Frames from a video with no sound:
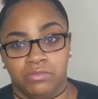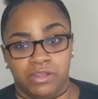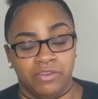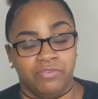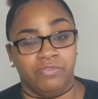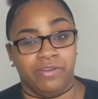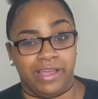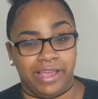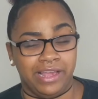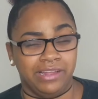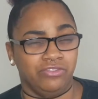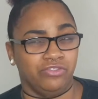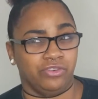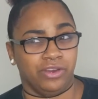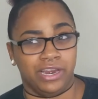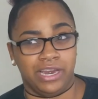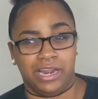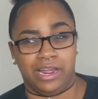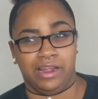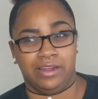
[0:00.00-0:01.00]
If I had
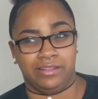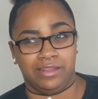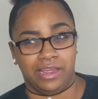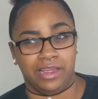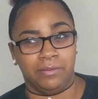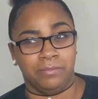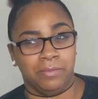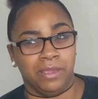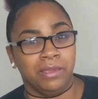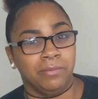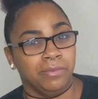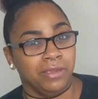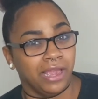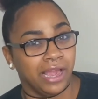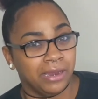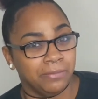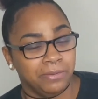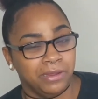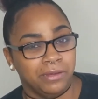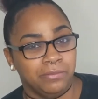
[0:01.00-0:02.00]
training, I think maybe
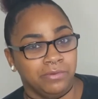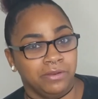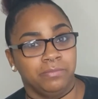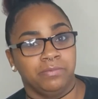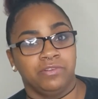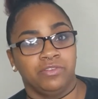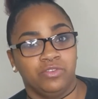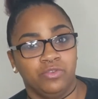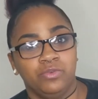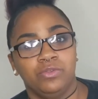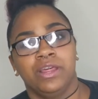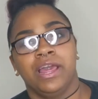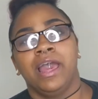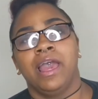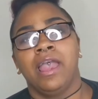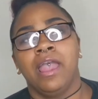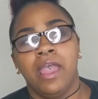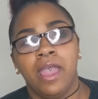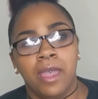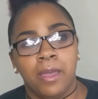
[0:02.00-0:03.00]
I'd be able to pursue that.